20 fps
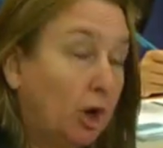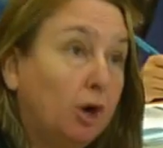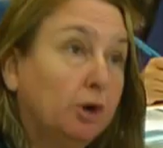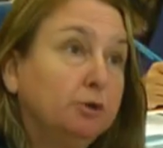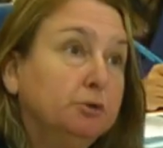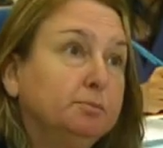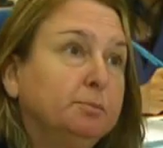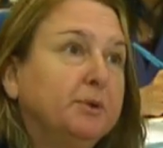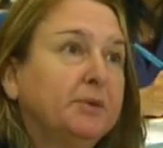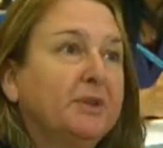
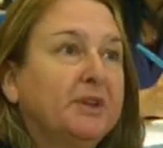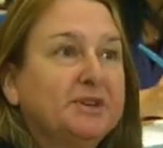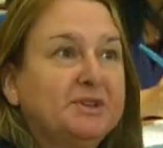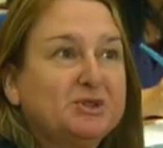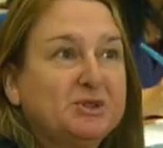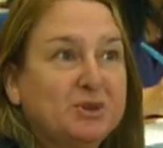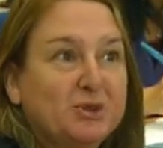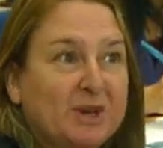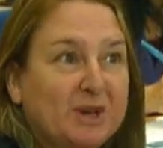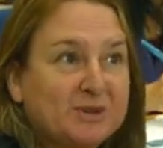hope that in
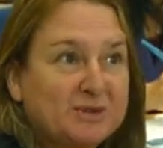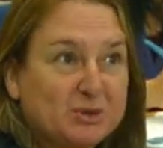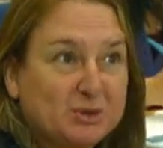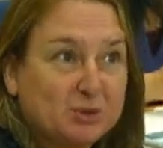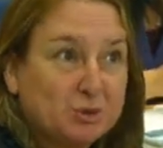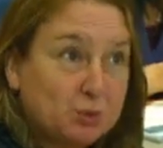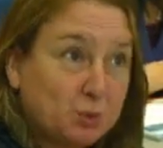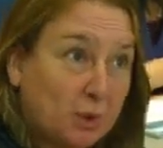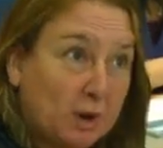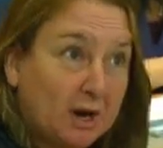
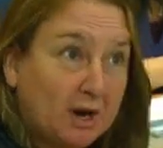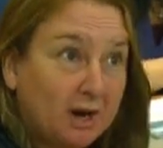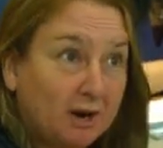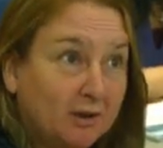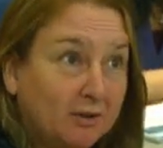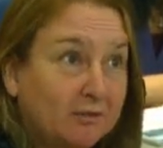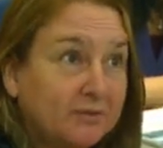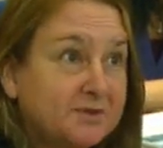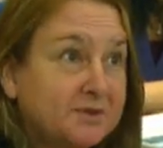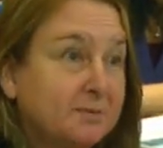
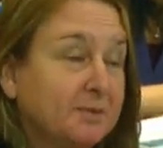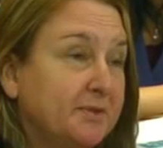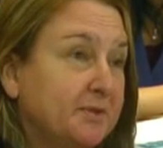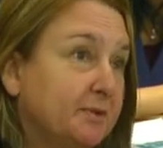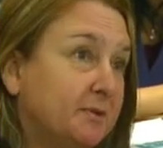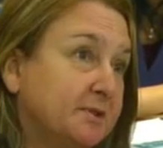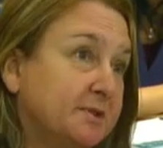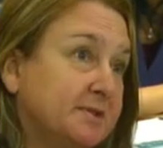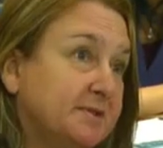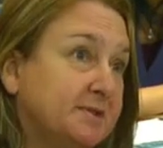2012 some of the
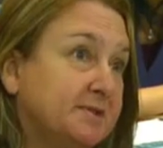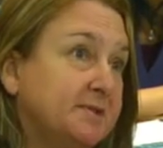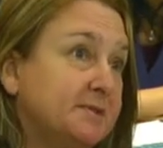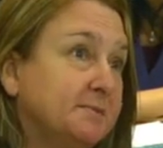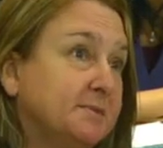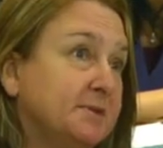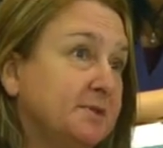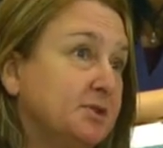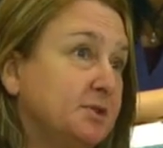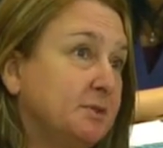
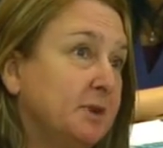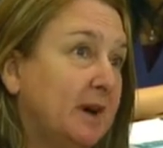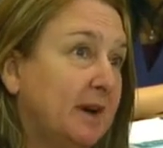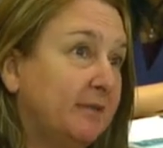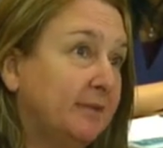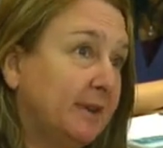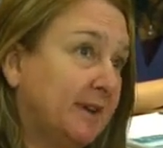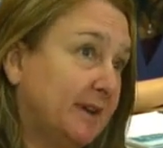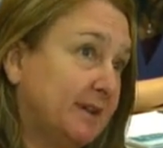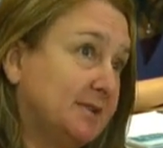criticisms that you
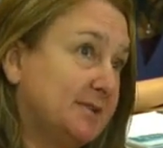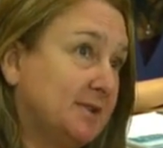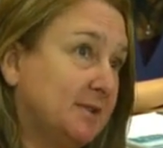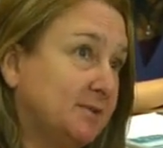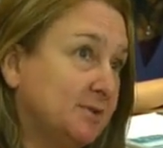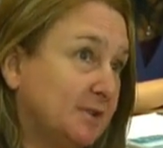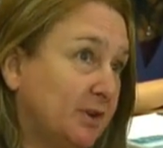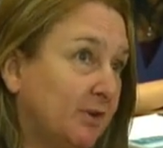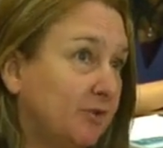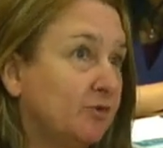have against
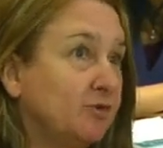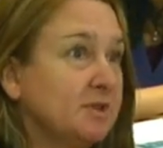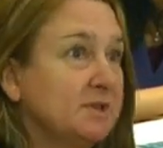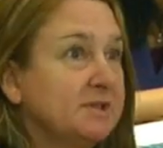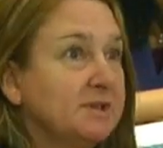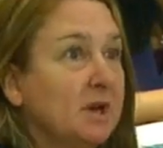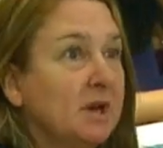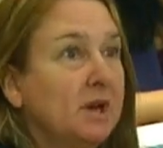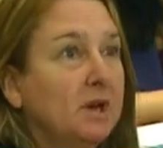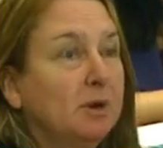those
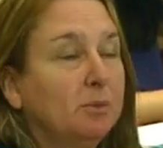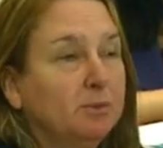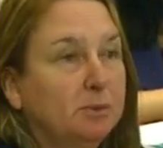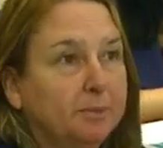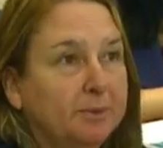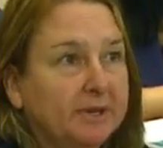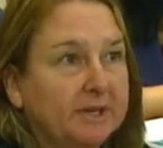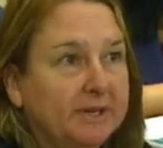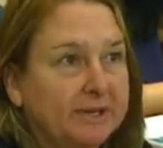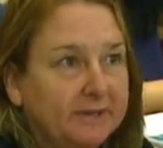countries will
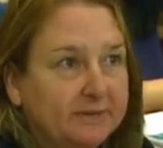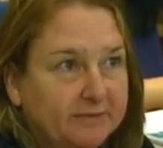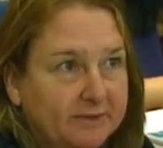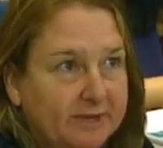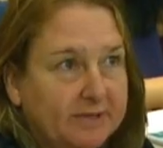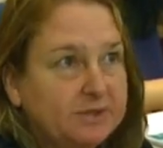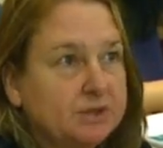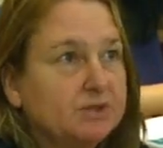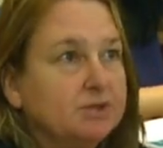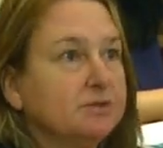be
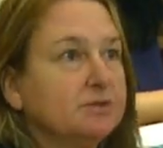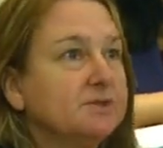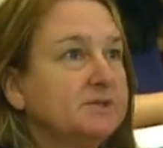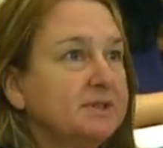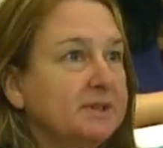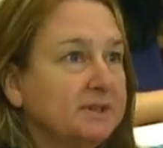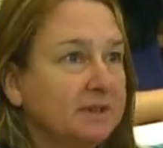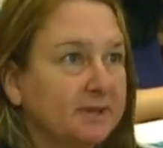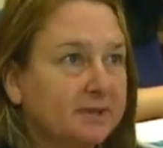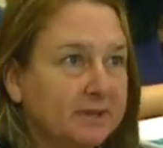alleviated? Do you
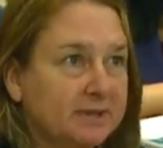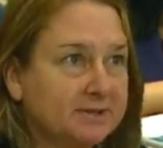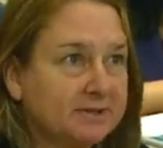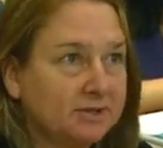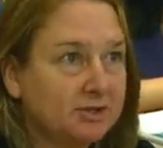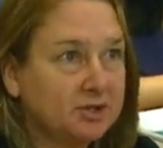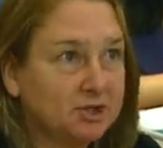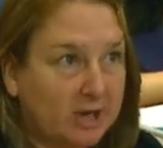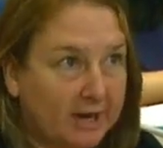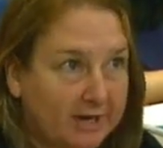see that things are
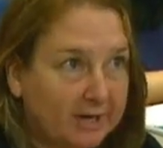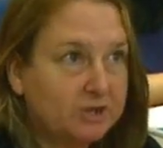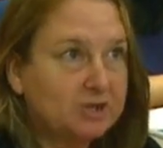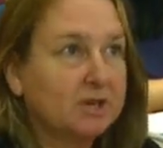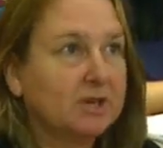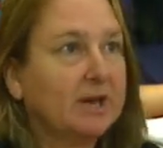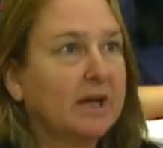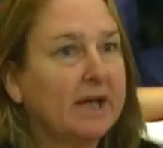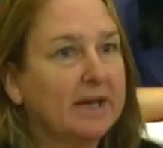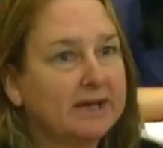
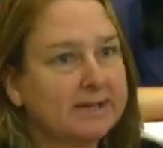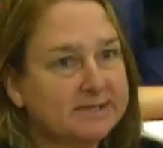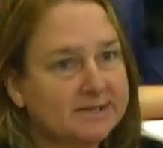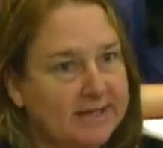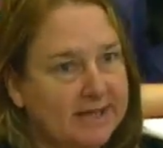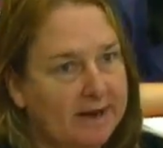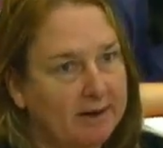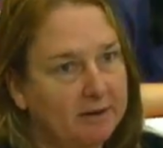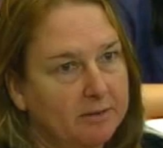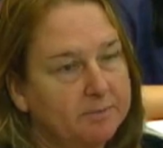changing as
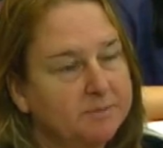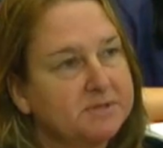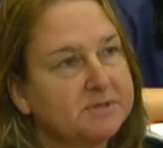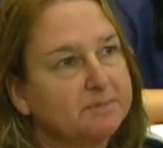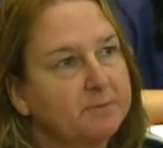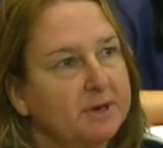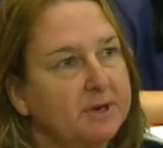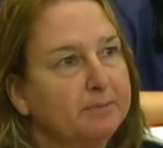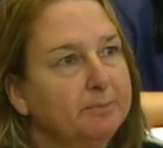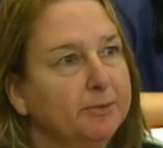the Arab
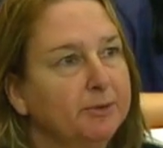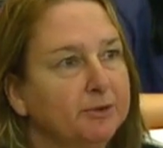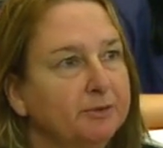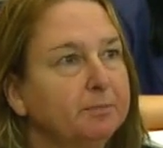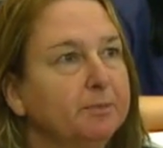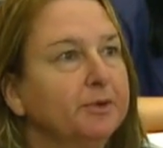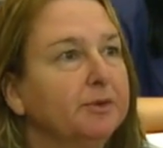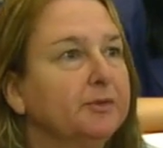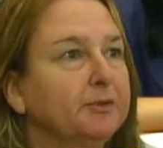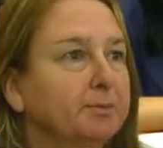Spring
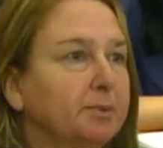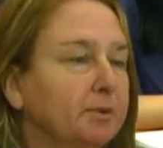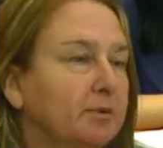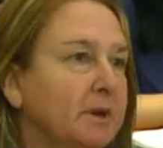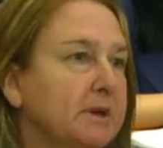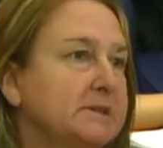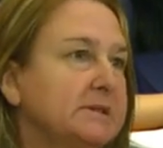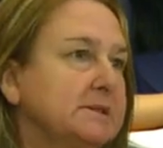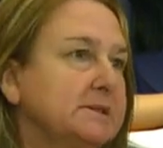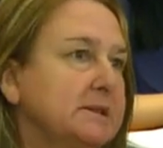movement
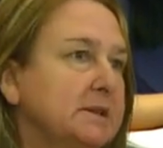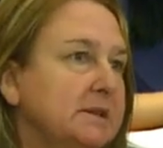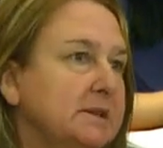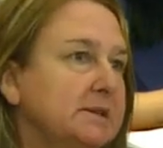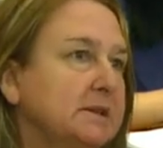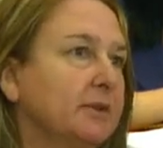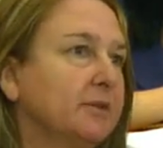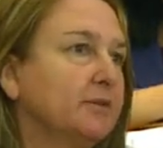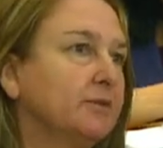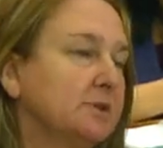progresses in
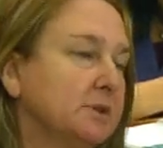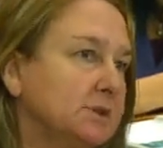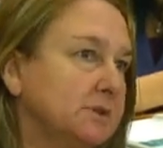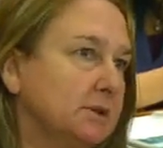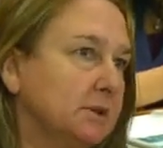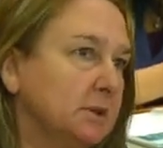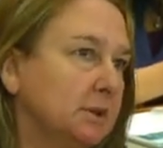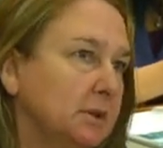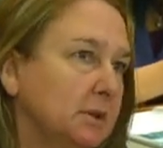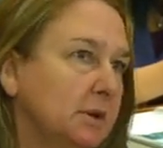these countries?
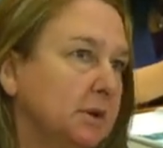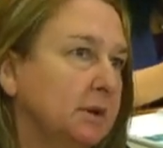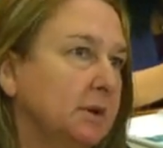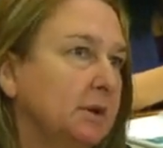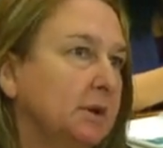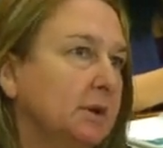This is a